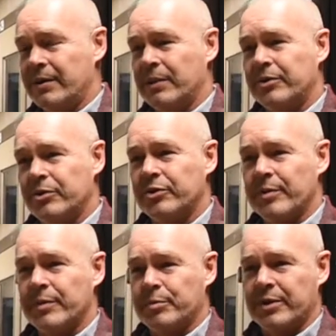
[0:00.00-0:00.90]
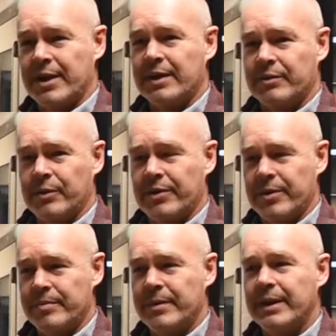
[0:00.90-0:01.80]
let's do something productive with
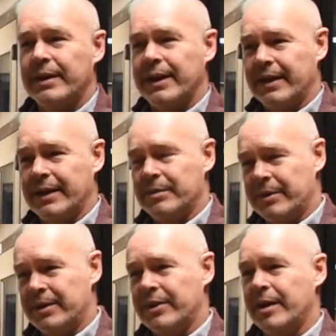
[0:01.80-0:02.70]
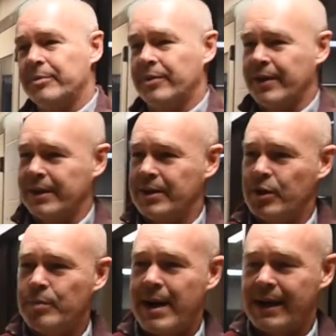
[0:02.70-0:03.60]
them and get them geared up so they can
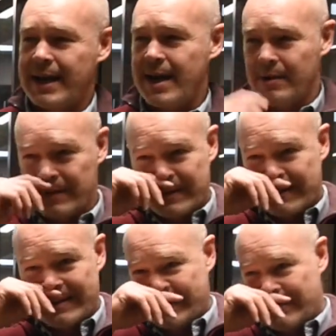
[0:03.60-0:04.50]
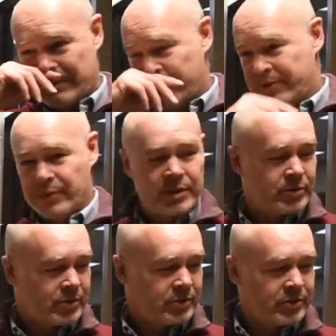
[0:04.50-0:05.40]
go back out with the
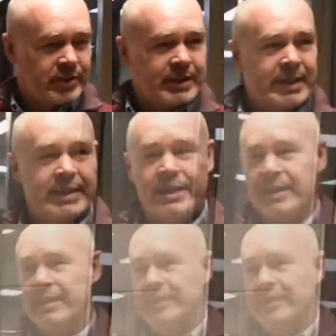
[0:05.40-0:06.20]
resources that they need.